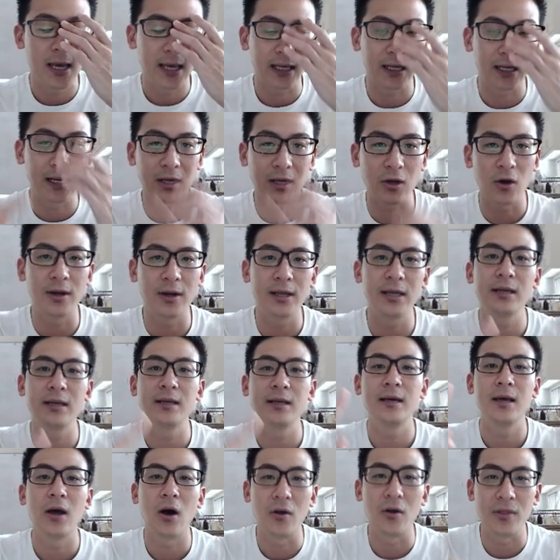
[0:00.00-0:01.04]
Click on it.
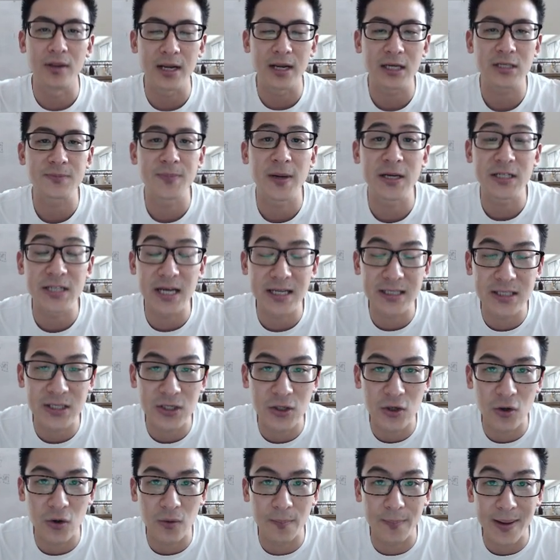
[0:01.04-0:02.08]
On the next page, enter
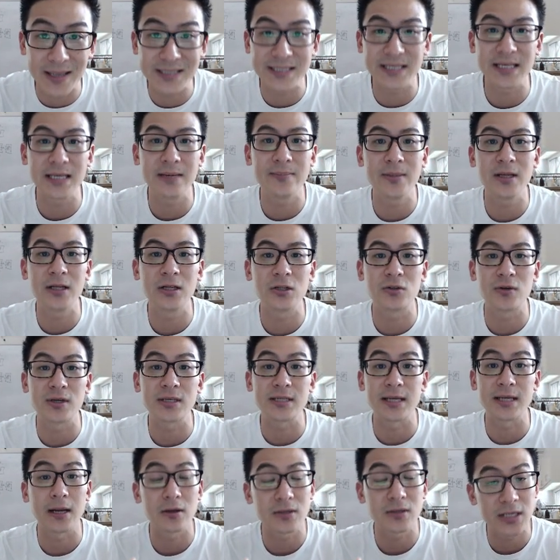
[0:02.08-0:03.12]
your best email address,
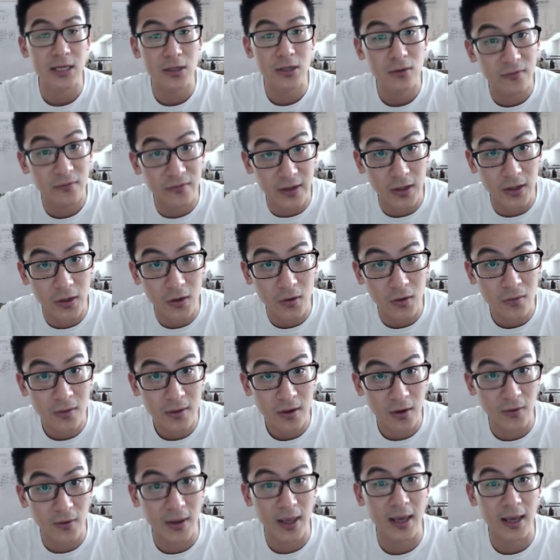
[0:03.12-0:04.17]
and I'll send you a video,
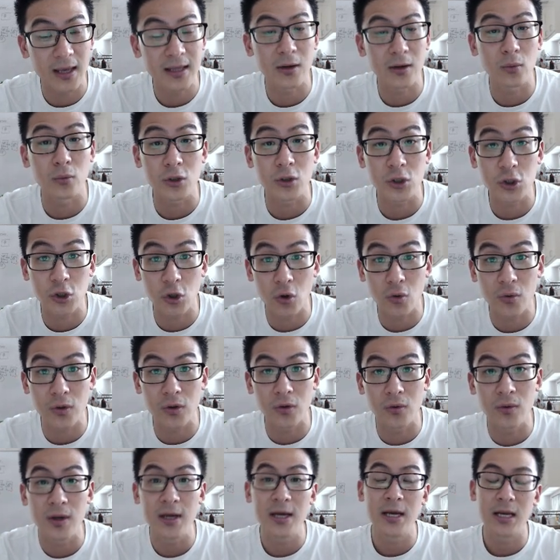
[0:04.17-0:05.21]
okay, that will show
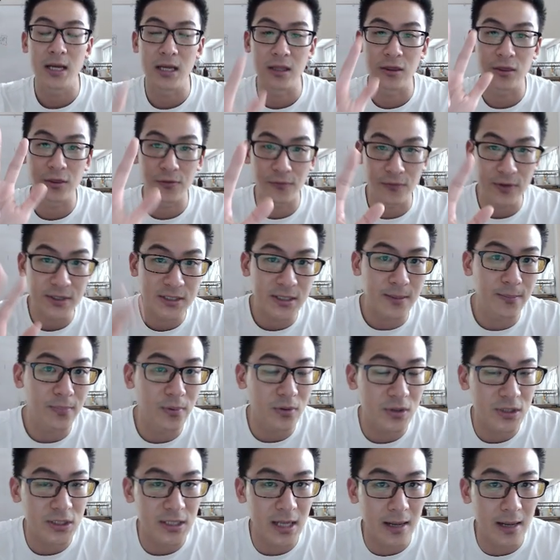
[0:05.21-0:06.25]
you in three simple
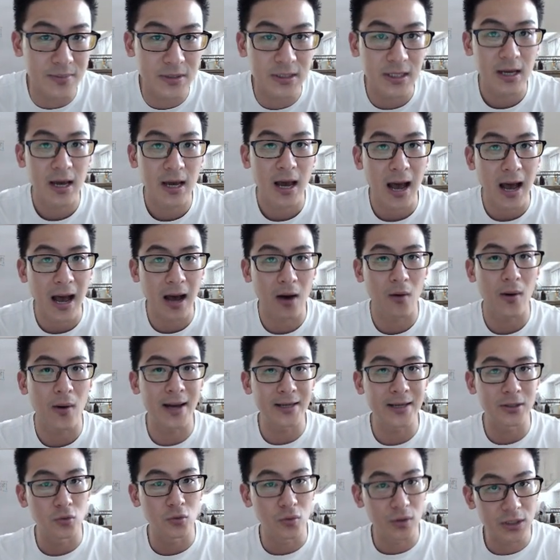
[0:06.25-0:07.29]
steps how I
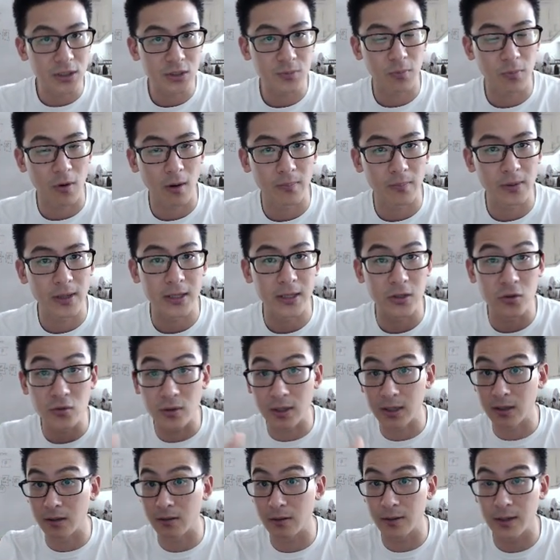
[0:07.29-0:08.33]
do this properly, and you
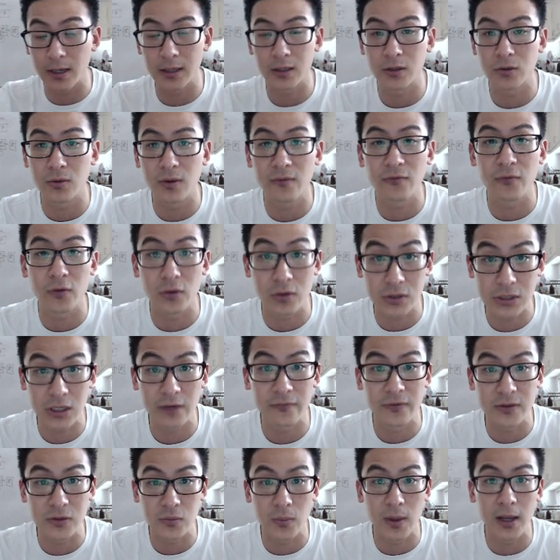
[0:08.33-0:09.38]
can learn how to do it for yourself
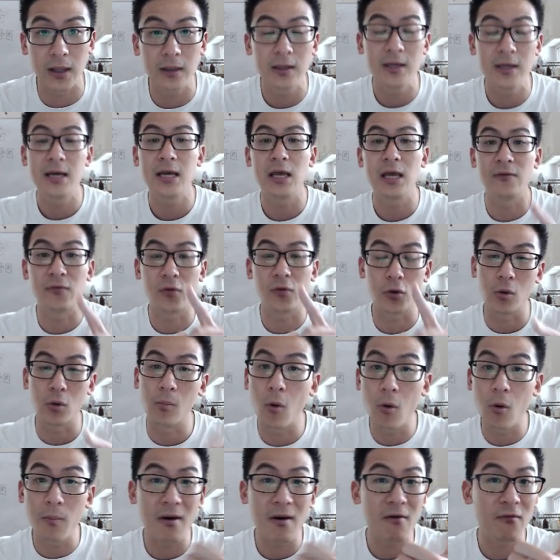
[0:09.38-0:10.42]
as well. If you're on your
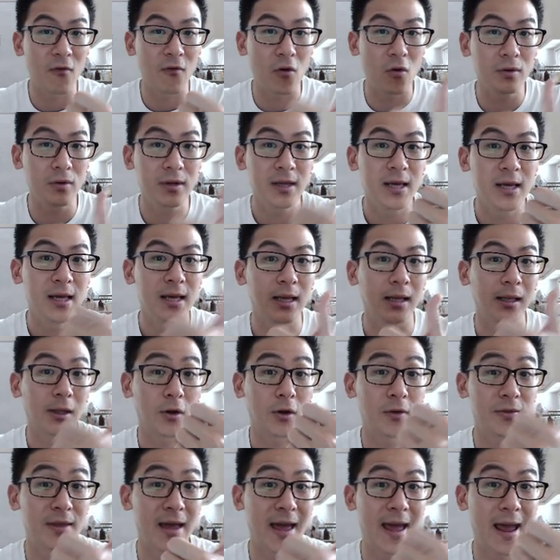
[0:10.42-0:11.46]
mobile phone, click
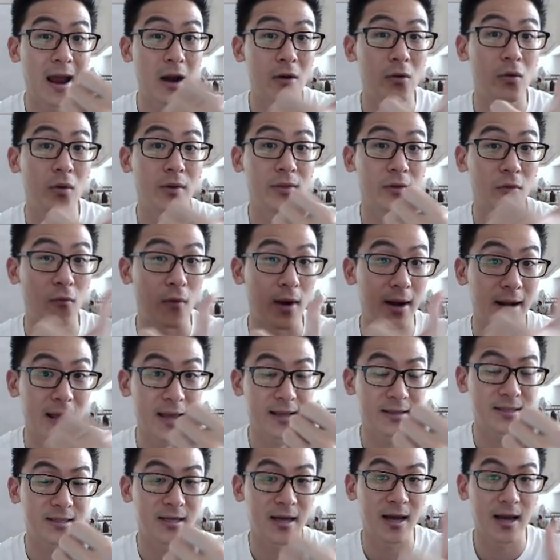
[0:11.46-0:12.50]
on the arrow on the
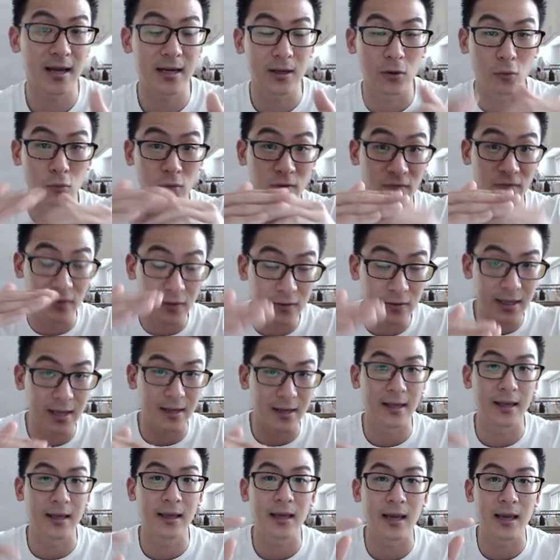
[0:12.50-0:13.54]
right-hand side. It'll reveal that
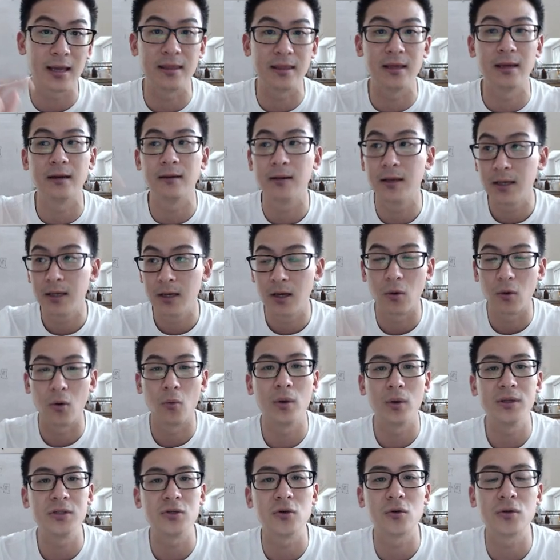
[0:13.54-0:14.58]
link, and then
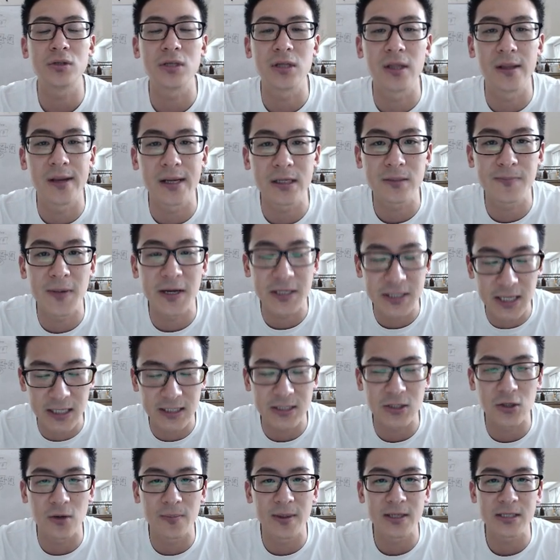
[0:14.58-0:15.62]
once you go to the next page,
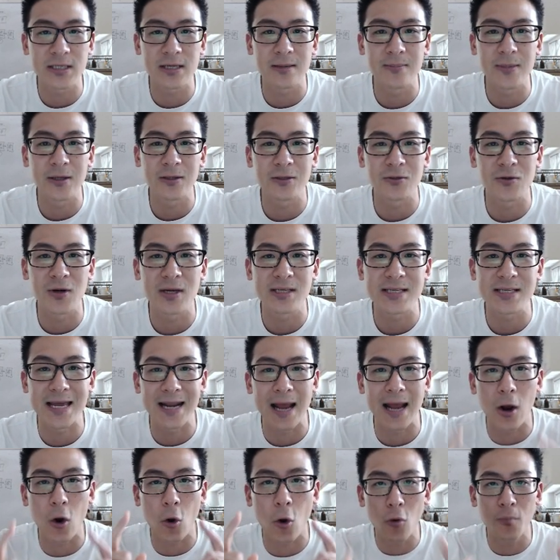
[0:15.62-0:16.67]
enter your best email address. And I
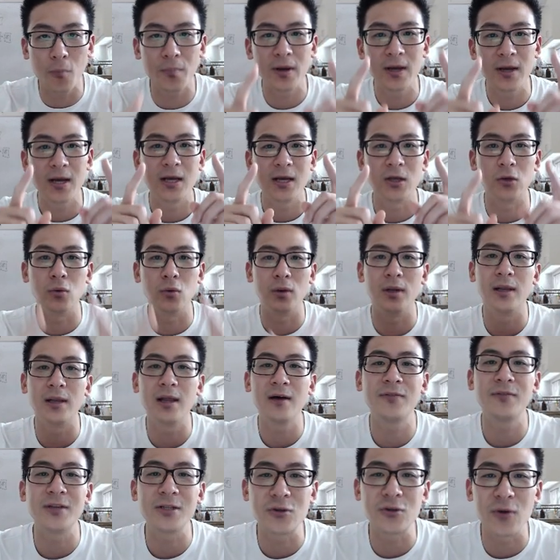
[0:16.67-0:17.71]
hope you
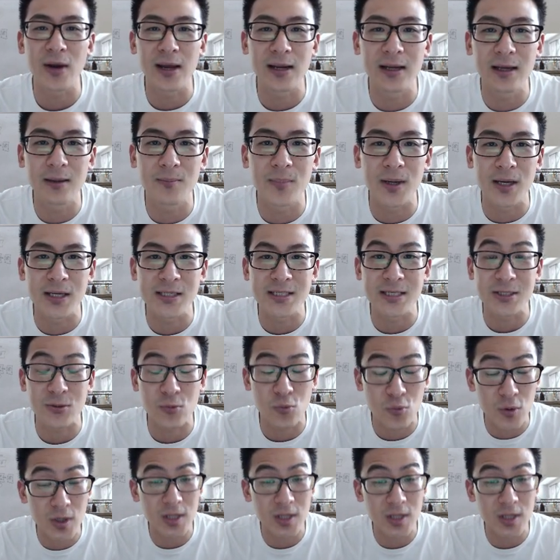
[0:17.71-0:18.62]
love the training because it's really